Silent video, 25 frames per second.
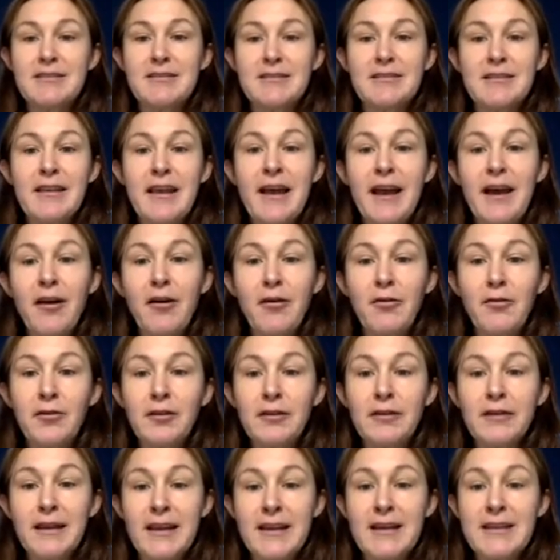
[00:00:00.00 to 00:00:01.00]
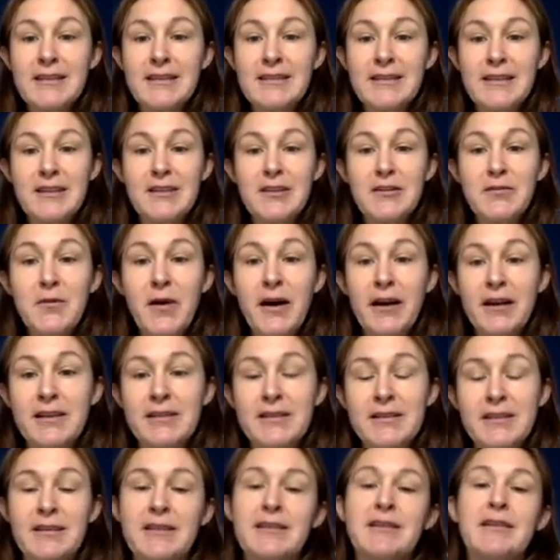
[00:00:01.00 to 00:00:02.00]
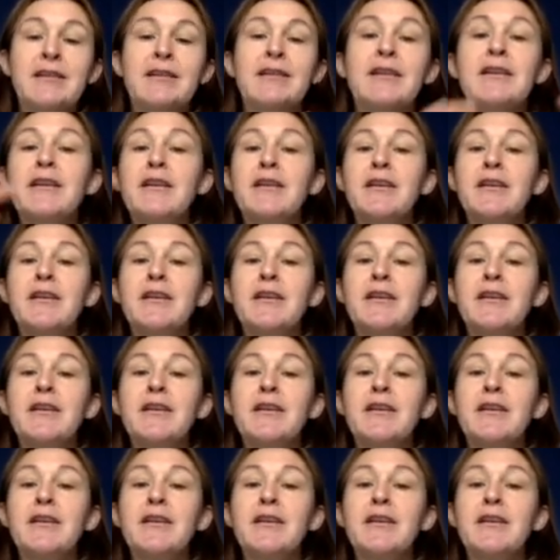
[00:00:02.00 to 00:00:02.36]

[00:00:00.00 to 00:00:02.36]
that whole list and you wanted to